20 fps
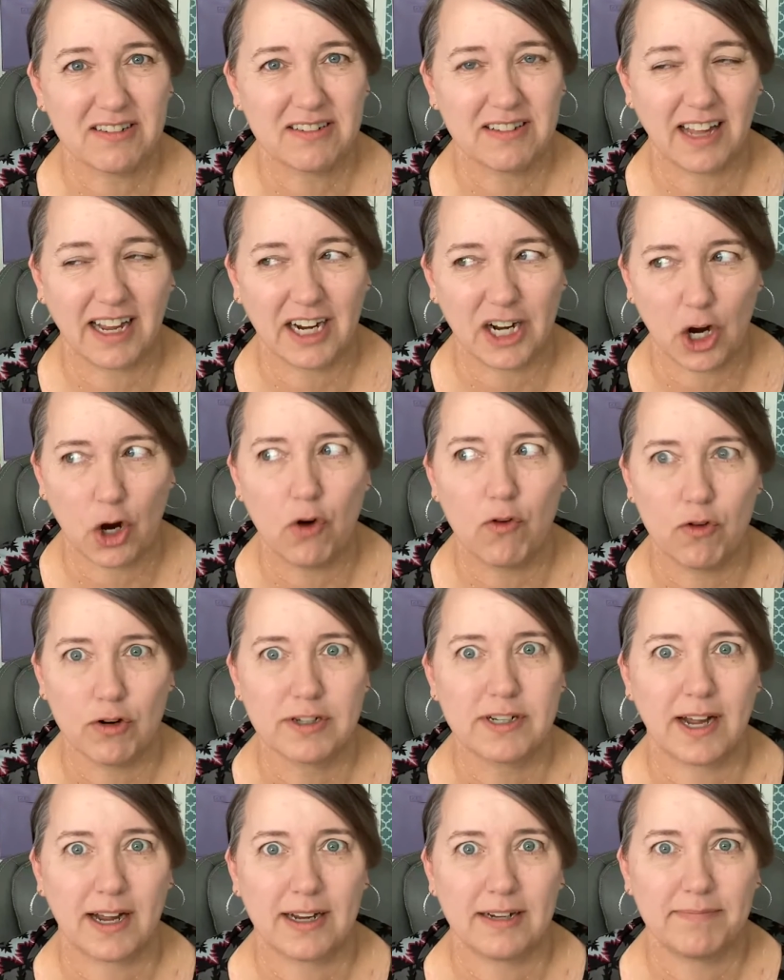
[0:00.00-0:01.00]
like, over
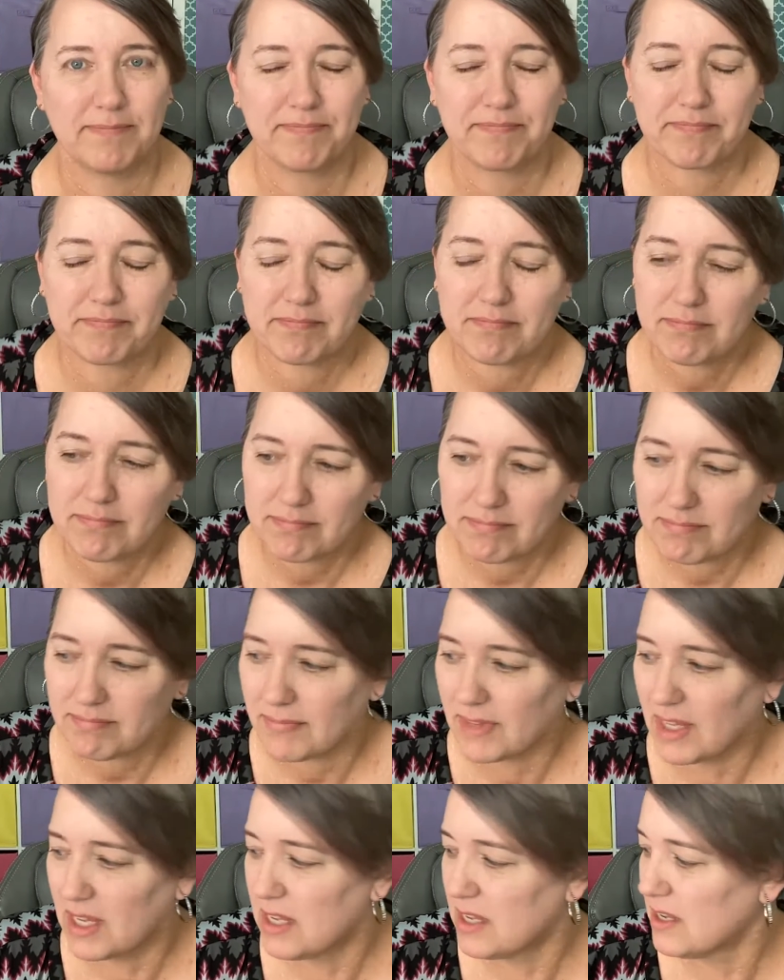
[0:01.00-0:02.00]
time.
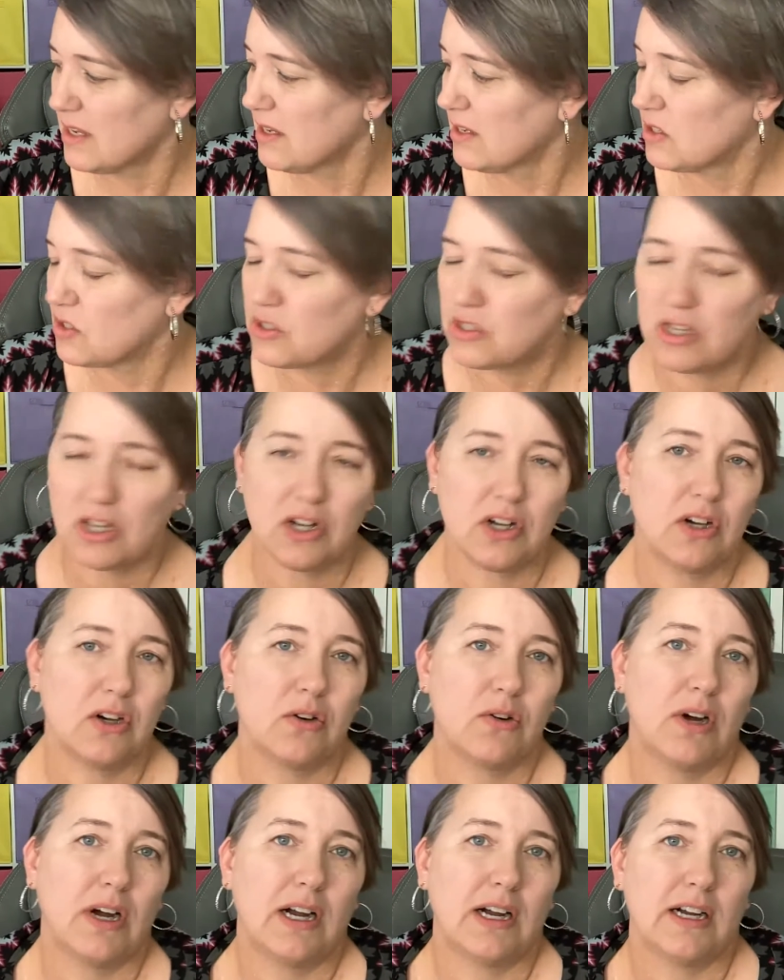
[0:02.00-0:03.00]
So,